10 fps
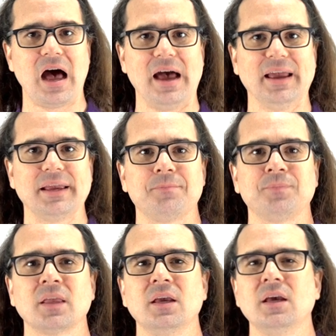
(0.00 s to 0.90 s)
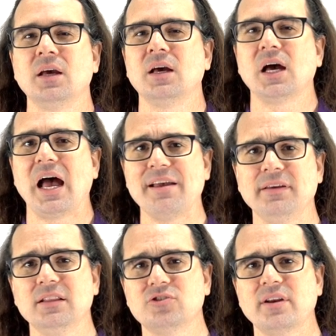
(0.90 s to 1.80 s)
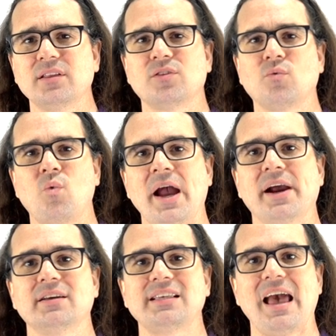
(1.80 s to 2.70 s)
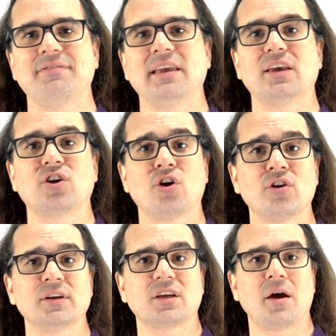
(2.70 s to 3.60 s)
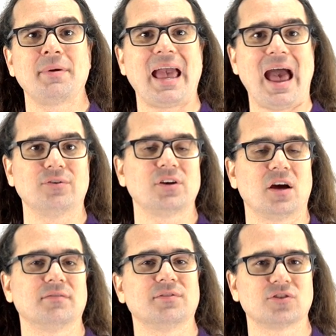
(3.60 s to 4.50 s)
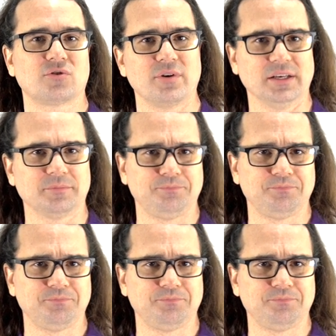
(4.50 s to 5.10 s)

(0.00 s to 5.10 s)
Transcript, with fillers: I. I have illustrated the wire as having a current coming out of the screen.